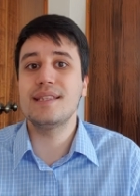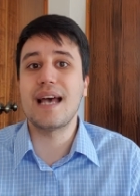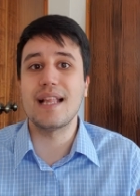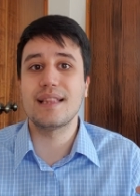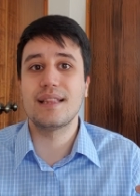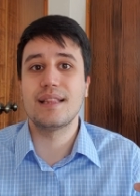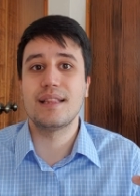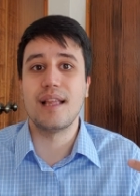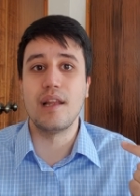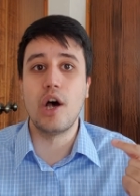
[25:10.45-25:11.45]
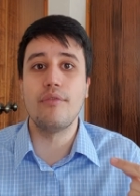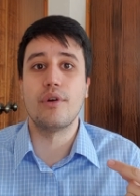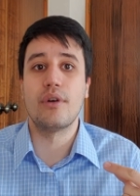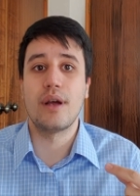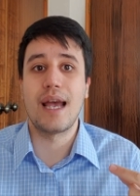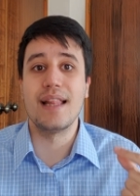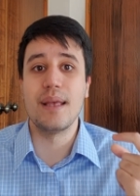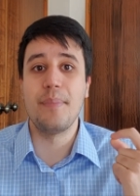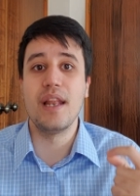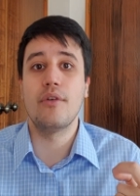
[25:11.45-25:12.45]
is that the lover
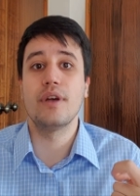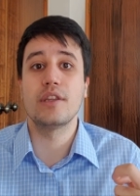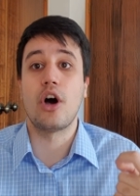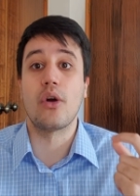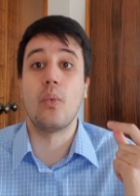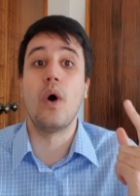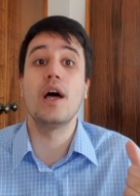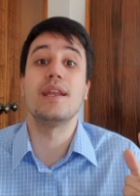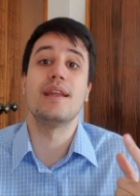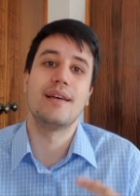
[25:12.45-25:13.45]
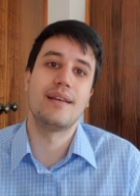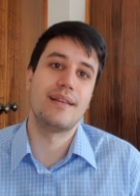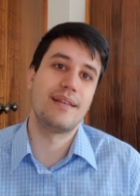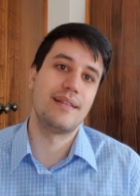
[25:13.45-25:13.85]
and the beloved are one,